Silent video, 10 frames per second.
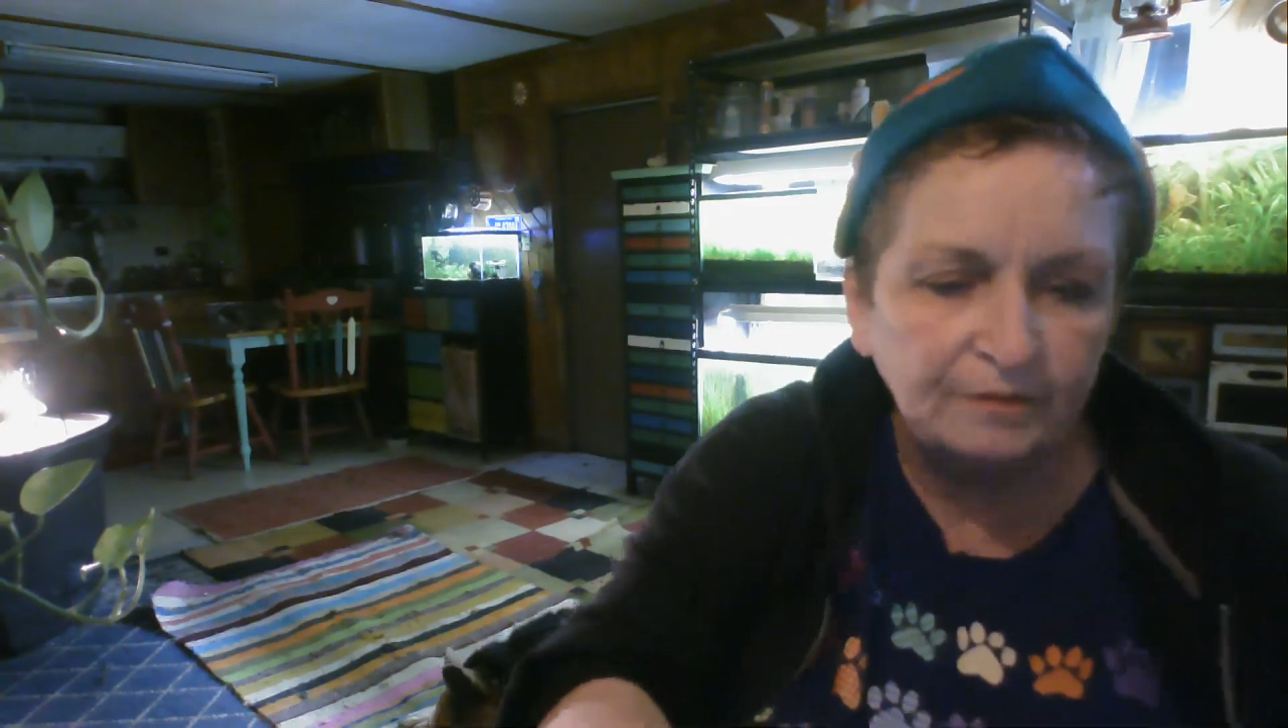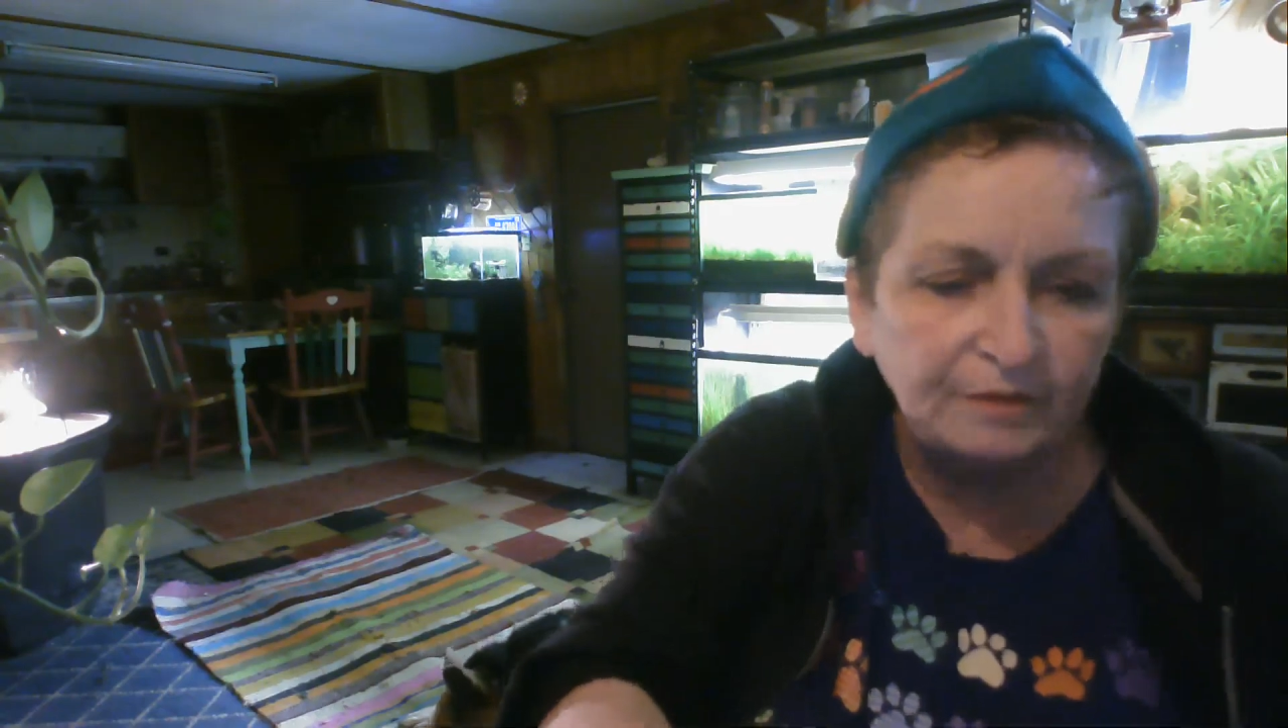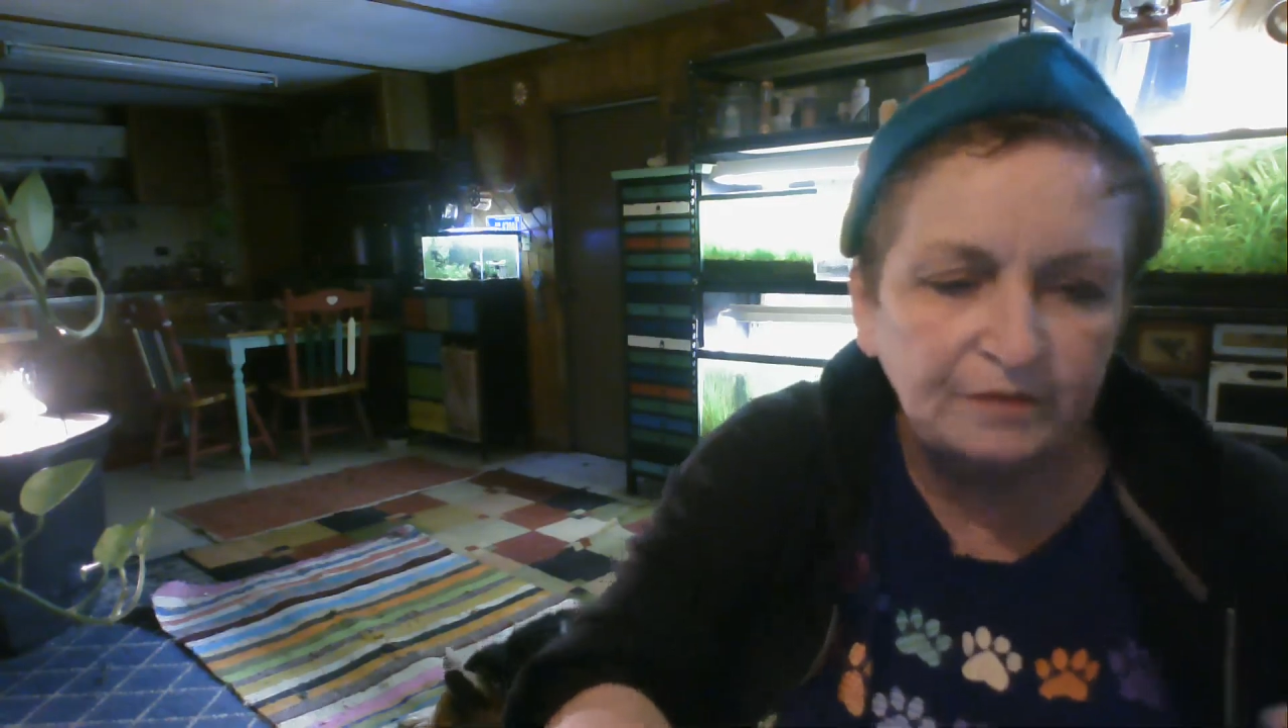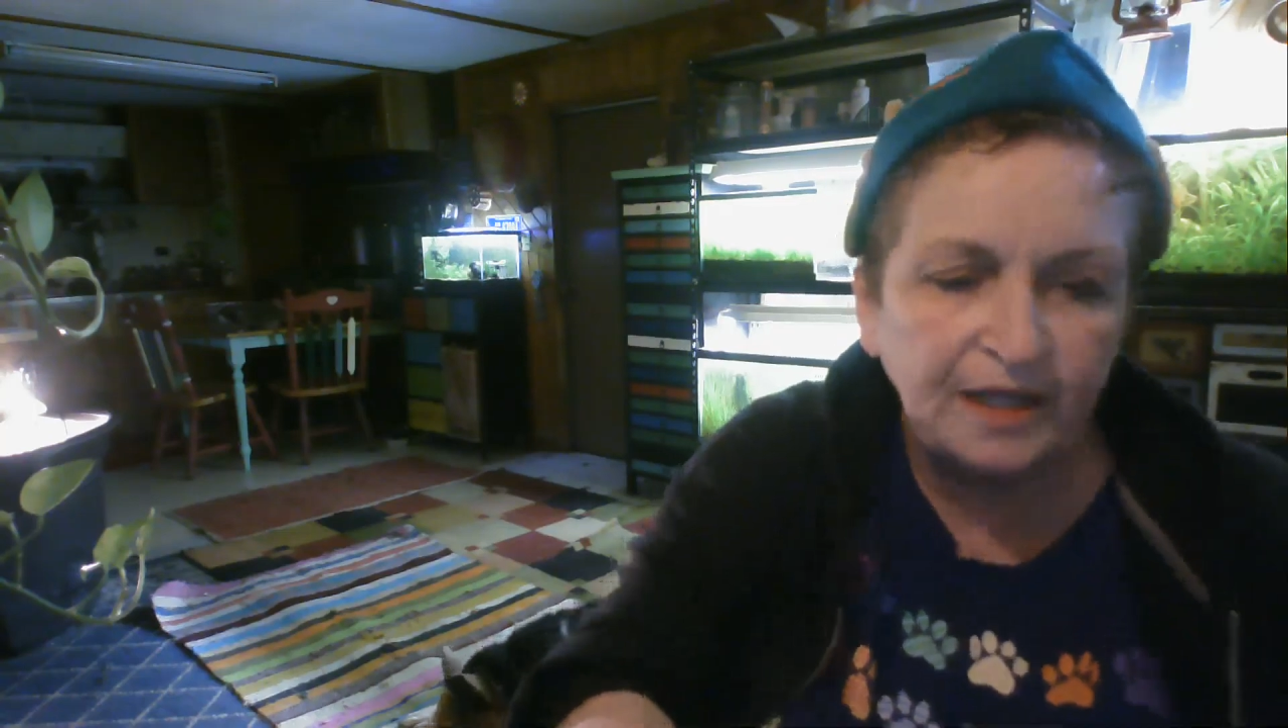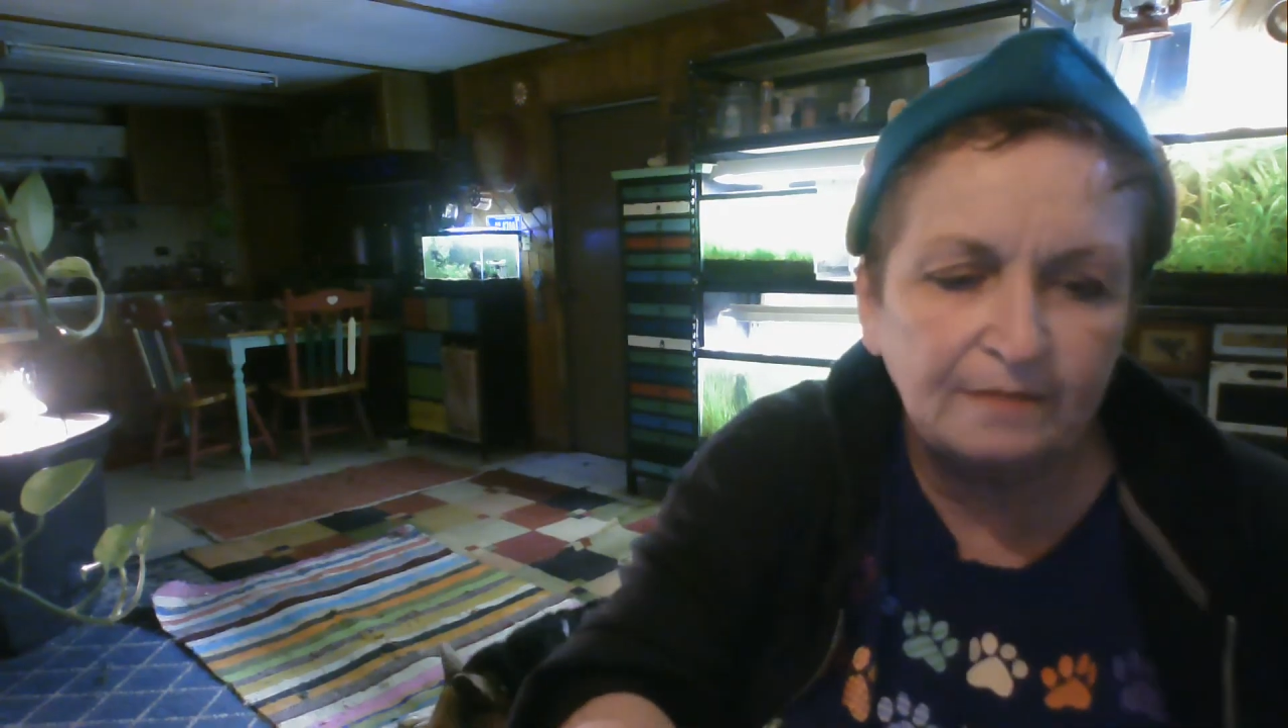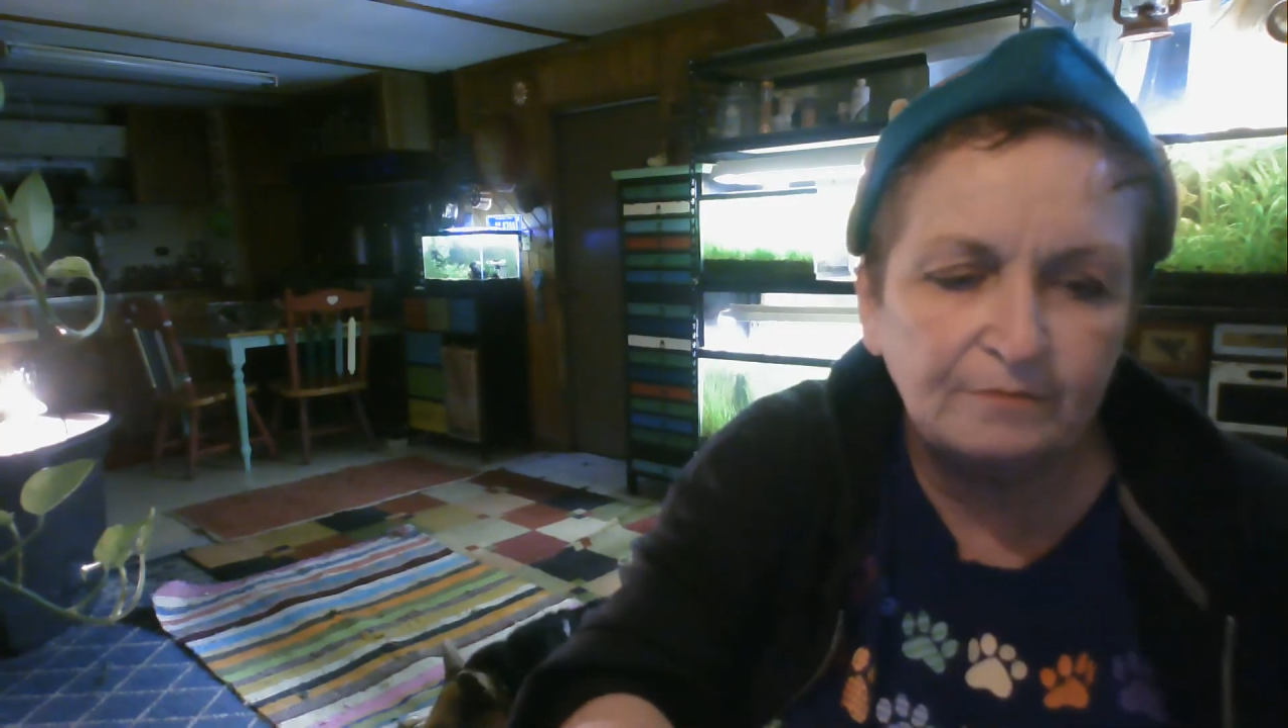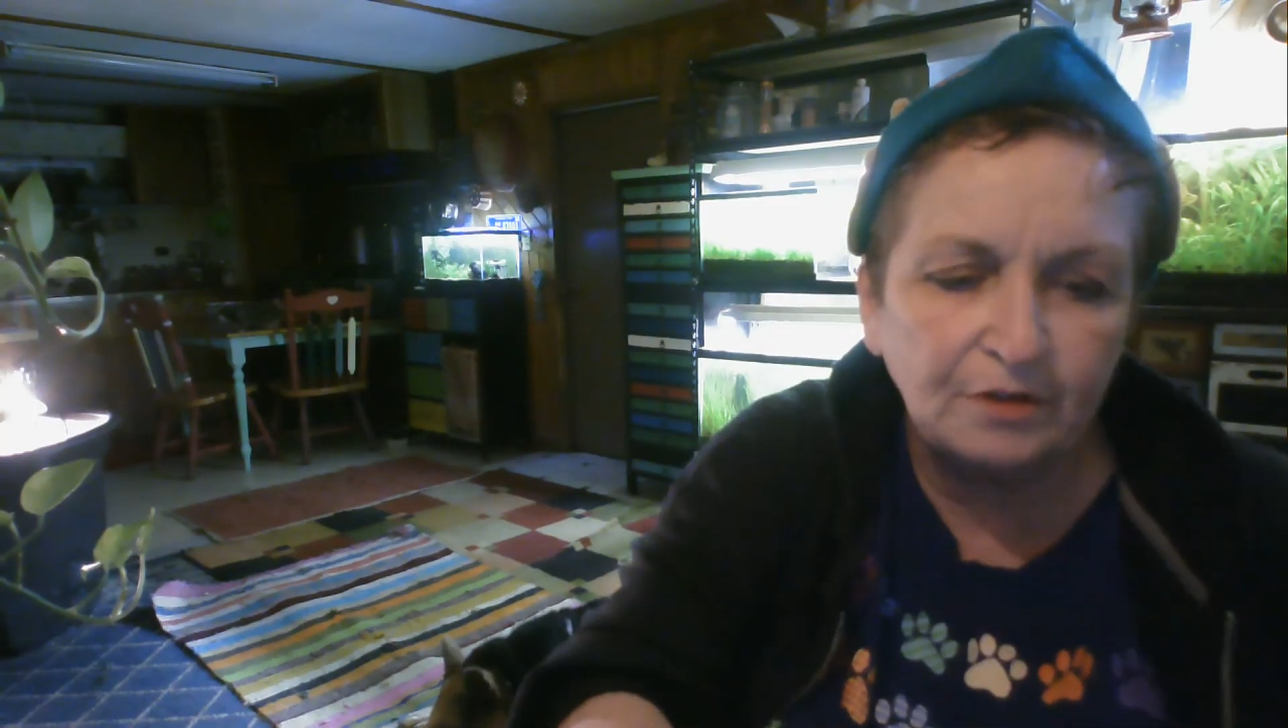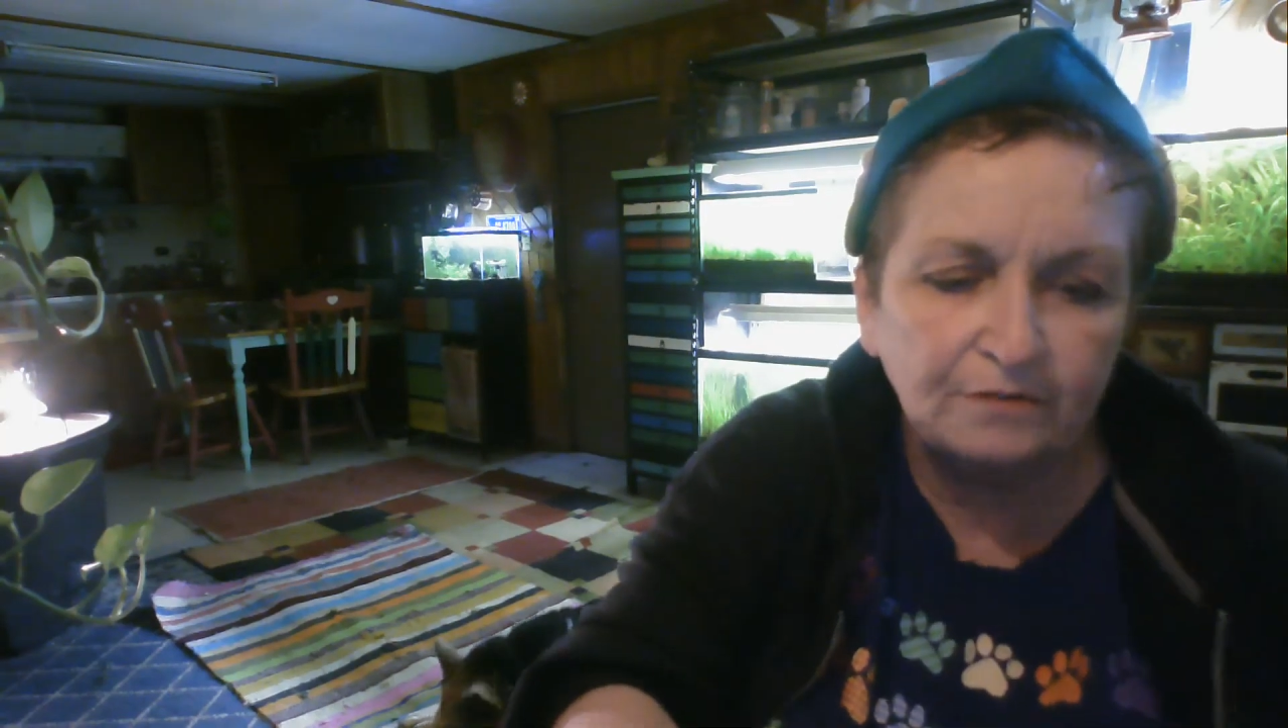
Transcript: move the camera